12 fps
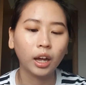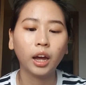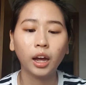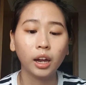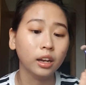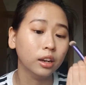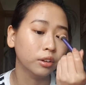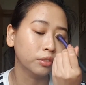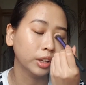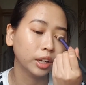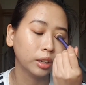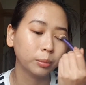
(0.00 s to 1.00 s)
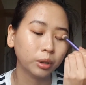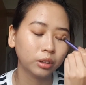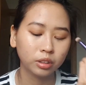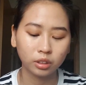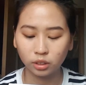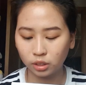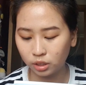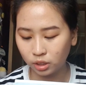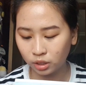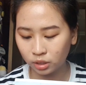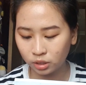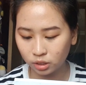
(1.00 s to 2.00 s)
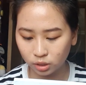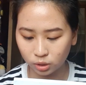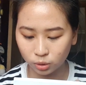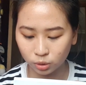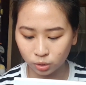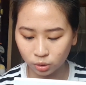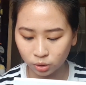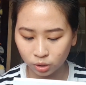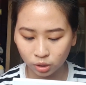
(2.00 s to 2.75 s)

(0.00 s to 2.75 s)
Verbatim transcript: I love that about the thing so